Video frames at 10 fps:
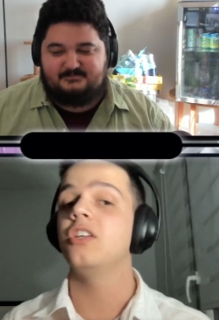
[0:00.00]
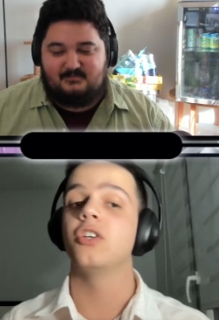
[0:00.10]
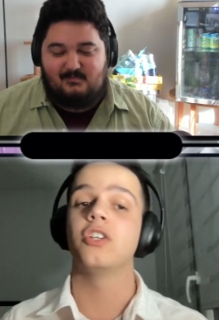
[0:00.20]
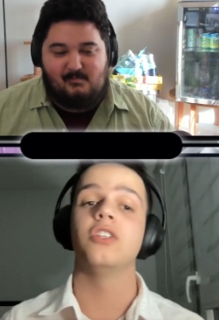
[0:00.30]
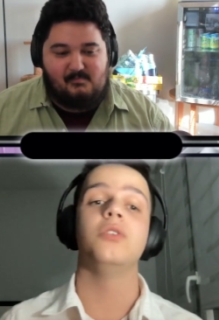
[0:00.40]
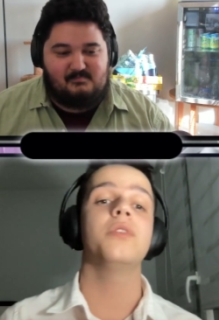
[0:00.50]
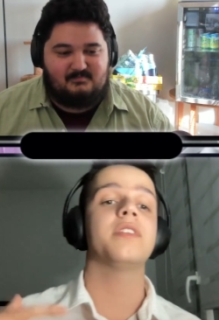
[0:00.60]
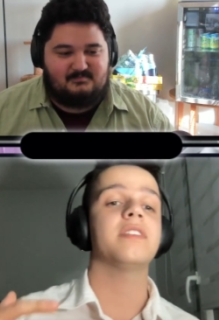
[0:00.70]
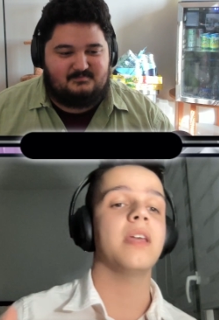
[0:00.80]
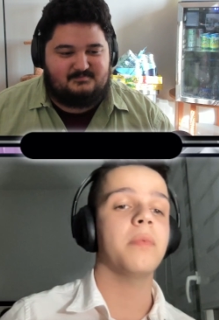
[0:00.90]
Speaker 1: You're gonna do
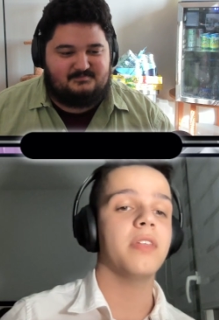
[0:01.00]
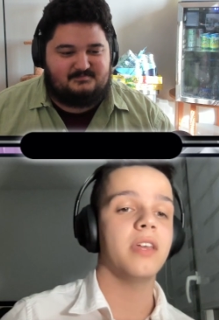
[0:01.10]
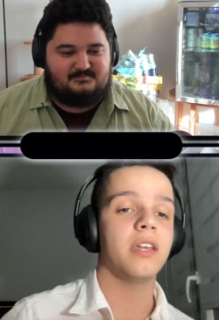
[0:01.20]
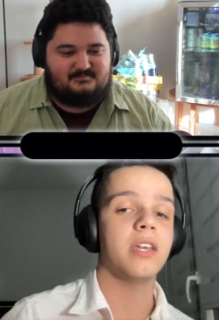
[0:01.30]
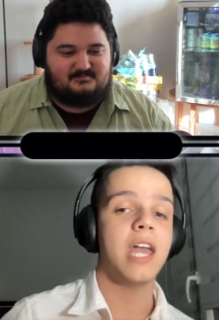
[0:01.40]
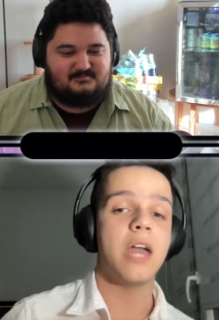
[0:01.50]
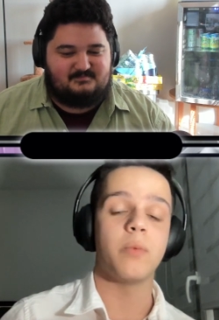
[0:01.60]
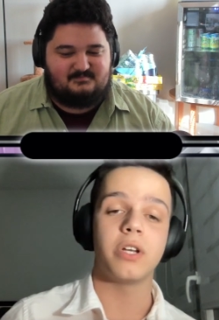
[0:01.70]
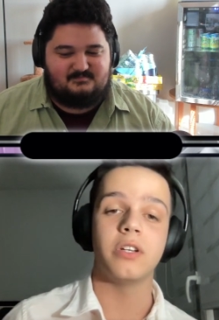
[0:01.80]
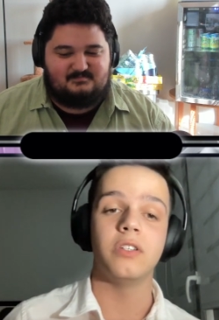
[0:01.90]
the same thing,
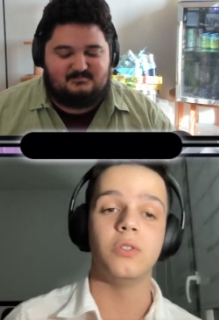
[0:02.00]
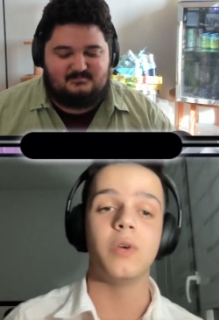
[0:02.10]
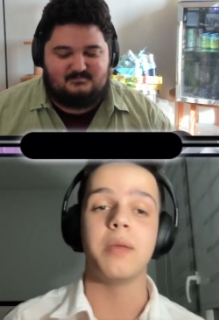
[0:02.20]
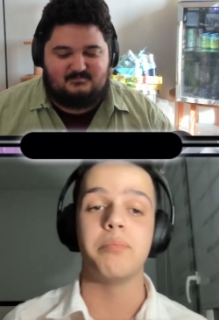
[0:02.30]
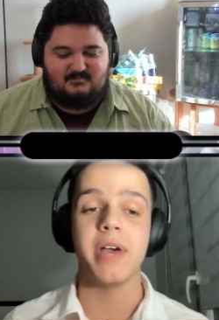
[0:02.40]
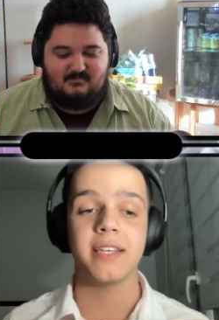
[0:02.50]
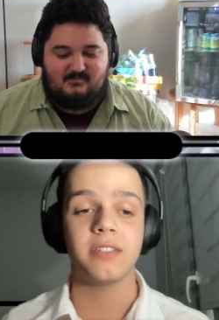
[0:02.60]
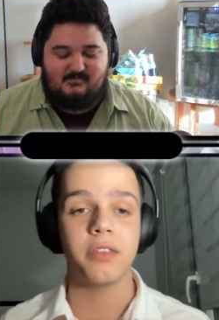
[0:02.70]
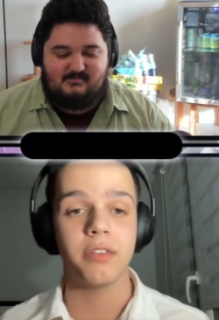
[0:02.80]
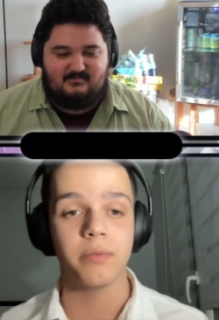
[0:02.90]
and we're gonna do a
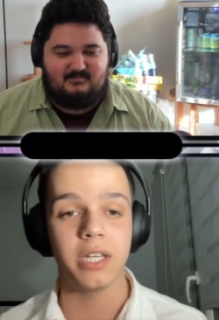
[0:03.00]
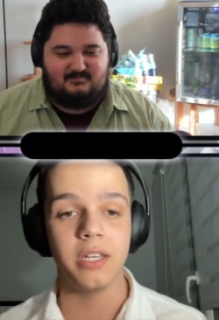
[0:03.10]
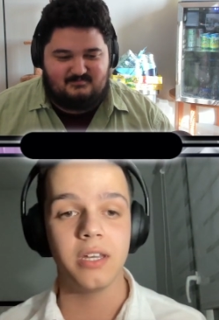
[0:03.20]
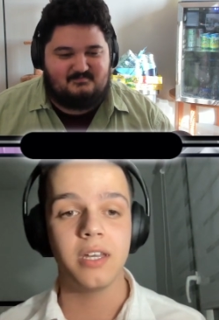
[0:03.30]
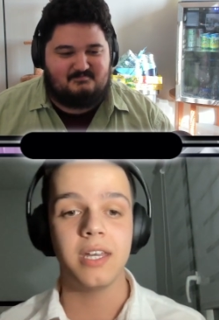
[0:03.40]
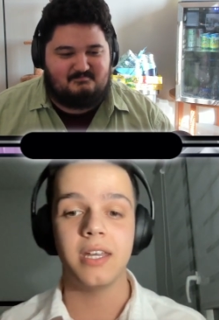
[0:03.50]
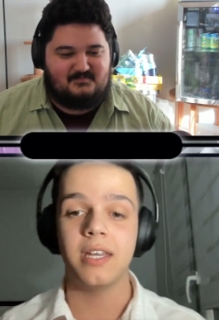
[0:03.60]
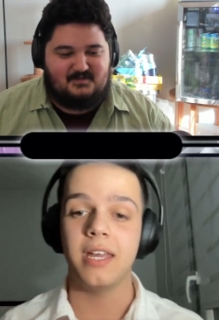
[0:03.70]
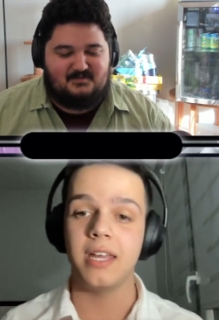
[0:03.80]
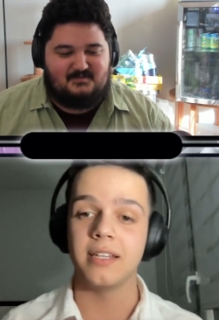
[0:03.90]
best of three,
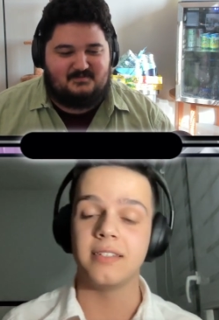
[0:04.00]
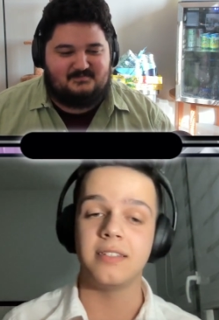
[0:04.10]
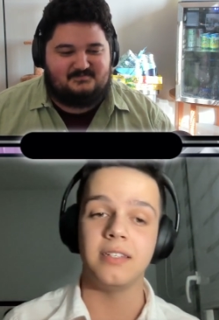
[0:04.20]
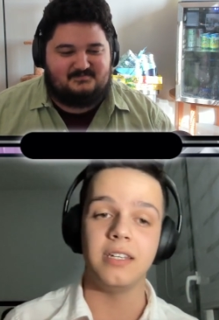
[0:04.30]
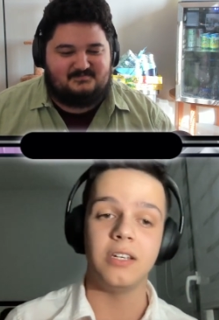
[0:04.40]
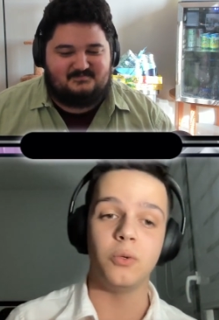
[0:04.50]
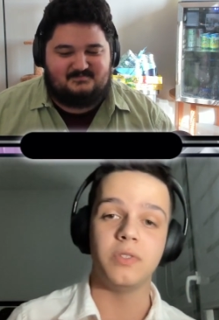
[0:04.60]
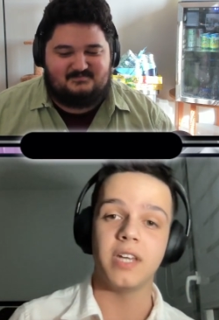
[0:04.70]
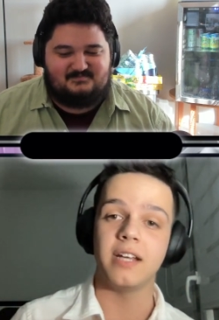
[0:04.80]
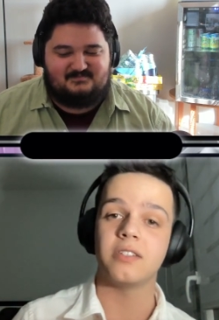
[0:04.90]
and see who
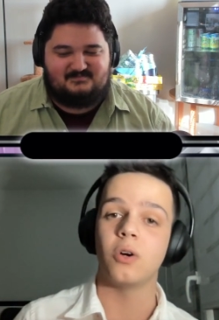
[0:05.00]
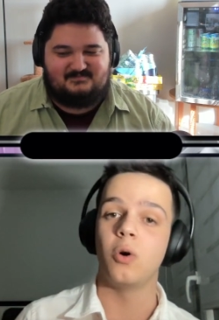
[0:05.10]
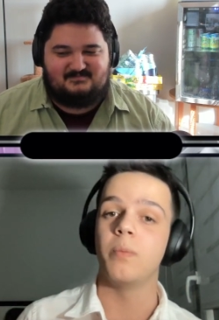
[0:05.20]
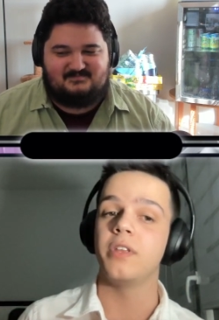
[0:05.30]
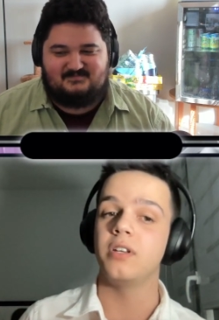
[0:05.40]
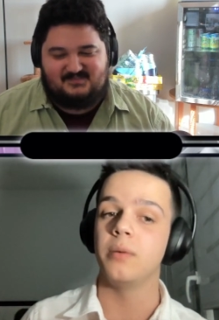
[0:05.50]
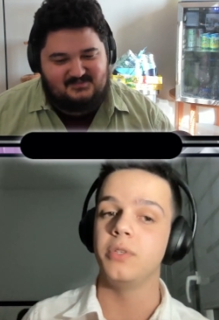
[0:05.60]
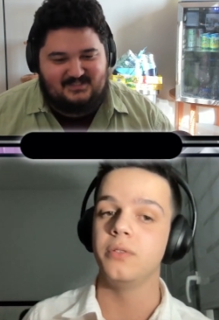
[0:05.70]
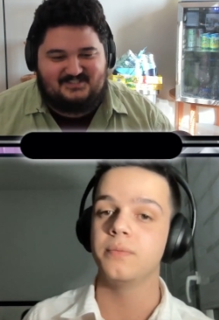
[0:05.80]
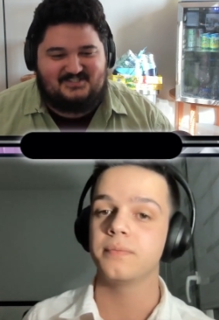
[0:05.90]
takes home the W.
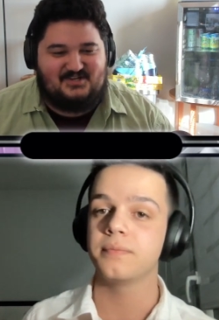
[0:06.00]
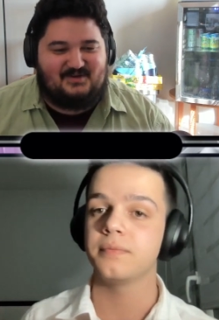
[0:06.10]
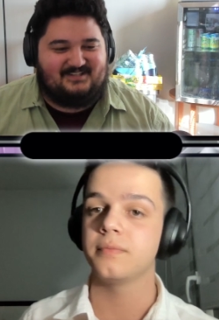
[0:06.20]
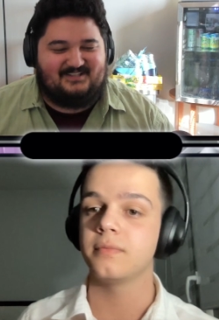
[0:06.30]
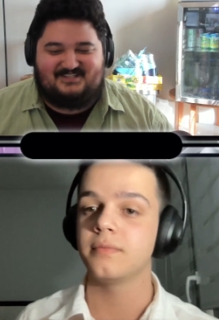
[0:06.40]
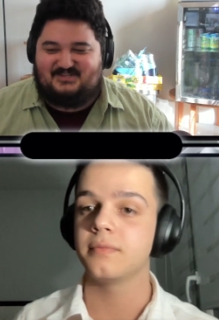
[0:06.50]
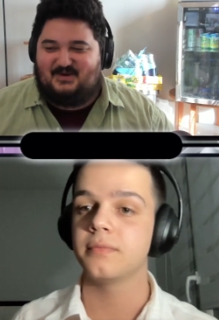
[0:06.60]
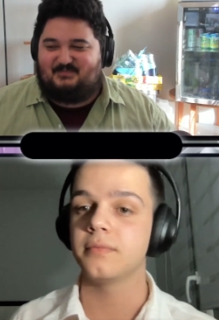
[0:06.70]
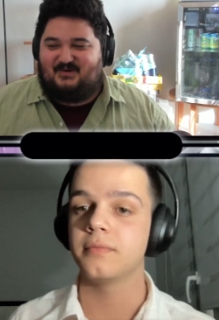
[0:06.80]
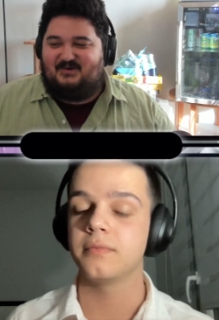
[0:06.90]
Speaker 2: Let's do it. Let's do
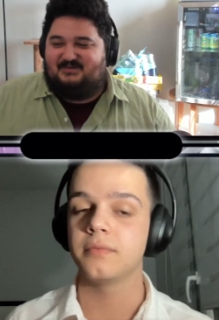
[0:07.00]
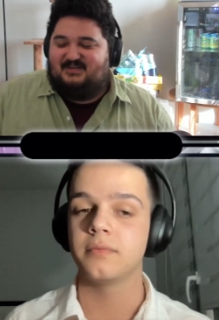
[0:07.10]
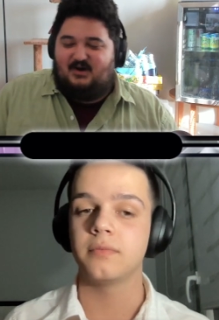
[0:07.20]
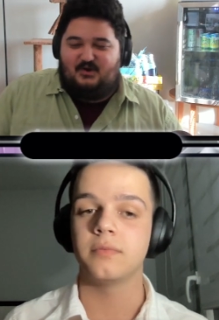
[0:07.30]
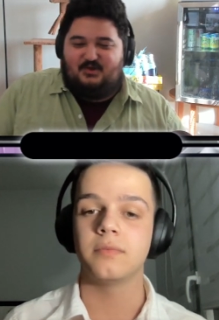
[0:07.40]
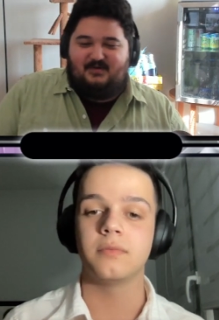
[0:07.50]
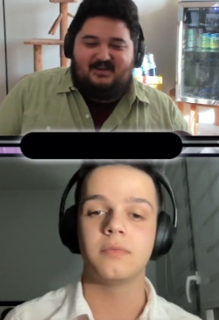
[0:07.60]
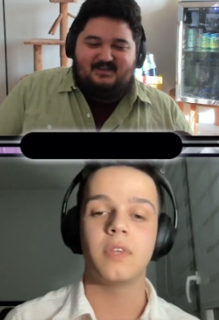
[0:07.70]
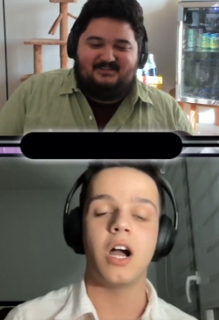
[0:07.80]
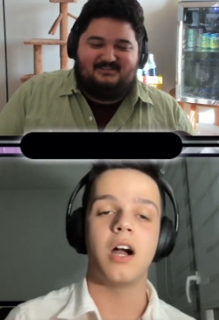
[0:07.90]
it, bro. Are you
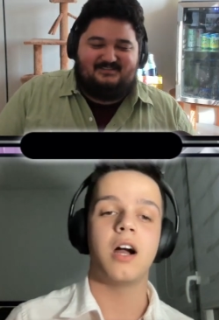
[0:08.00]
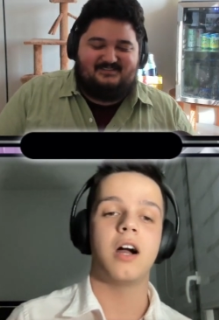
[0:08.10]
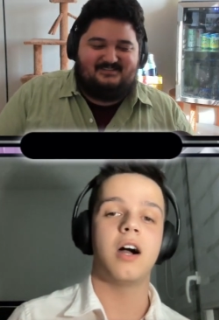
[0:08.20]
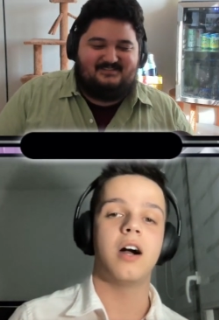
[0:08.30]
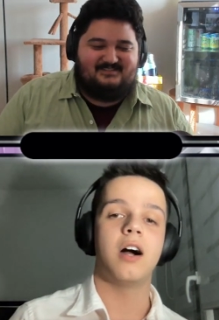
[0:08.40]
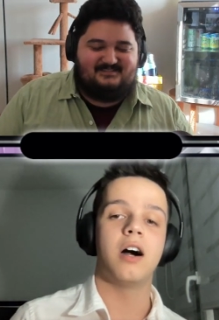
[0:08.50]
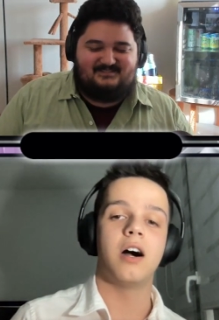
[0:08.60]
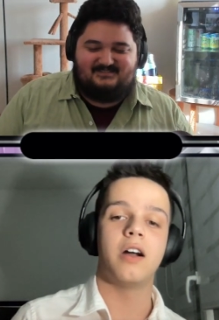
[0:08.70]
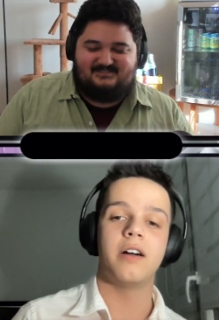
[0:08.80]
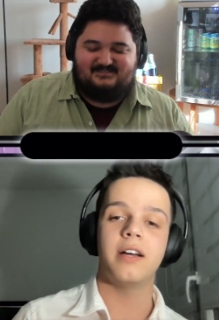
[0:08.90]
ready?
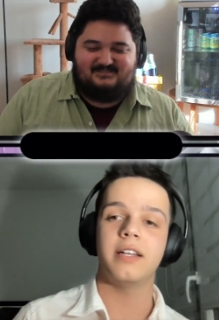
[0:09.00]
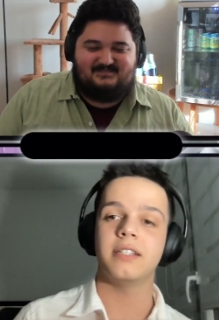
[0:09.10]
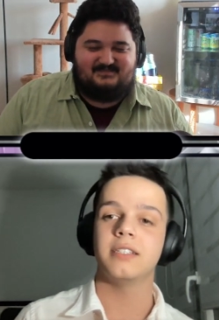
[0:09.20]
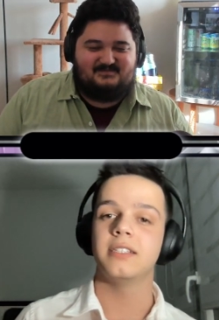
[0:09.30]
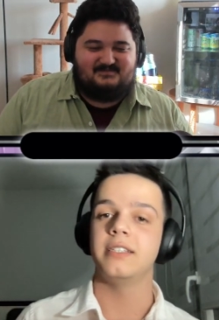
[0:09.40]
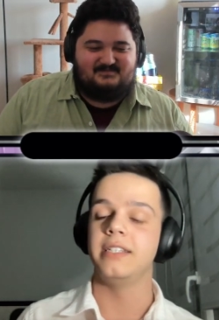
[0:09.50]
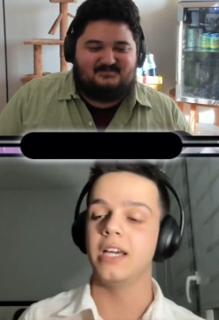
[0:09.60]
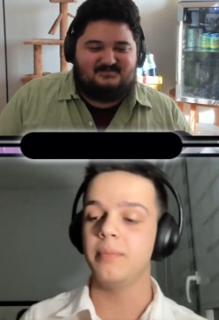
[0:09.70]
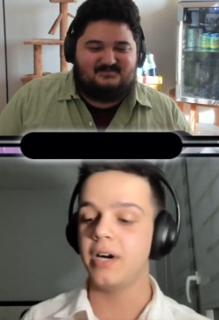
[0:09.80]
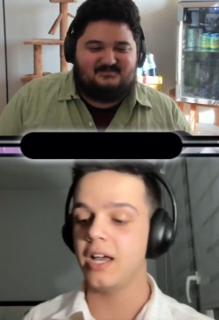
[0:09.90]
Speaker 1: All right.
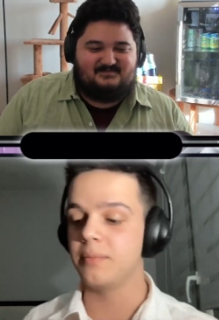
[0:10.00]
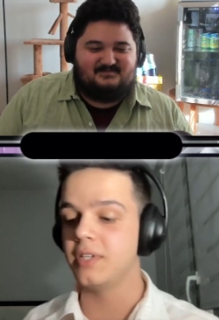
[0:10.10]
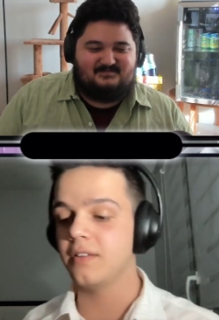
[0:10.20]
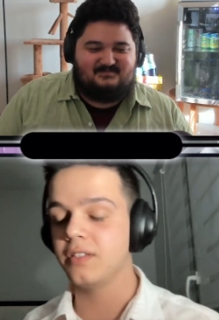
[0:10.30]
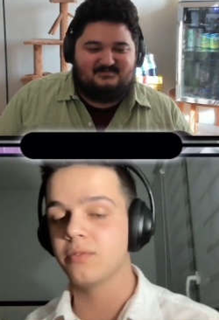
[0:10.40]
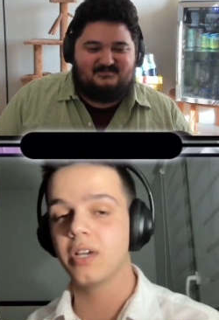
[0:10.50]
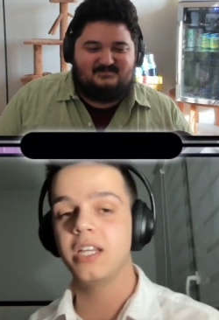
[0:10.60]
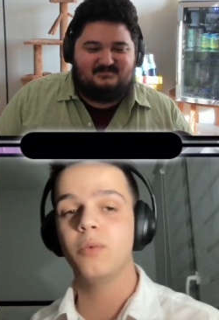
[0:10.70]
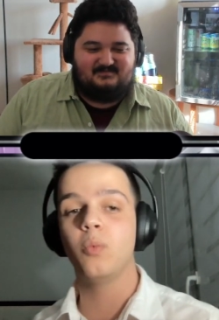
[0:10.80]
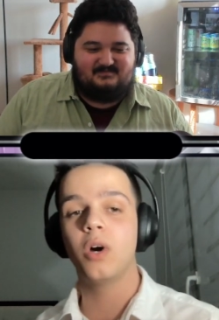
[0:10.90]
Yep, I am definitely
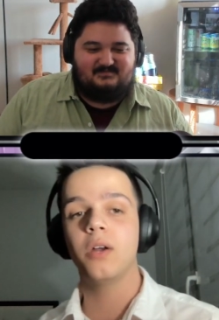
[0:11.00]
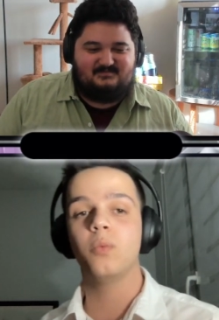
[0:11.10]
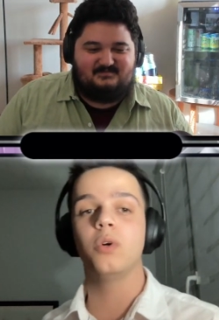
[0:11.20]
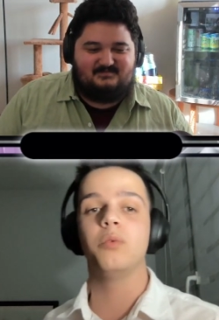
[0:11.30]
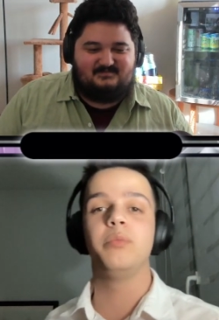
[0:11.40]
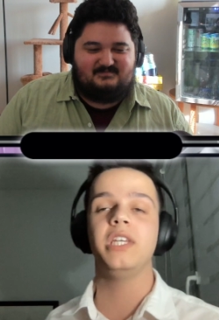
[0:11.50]
ready. What will be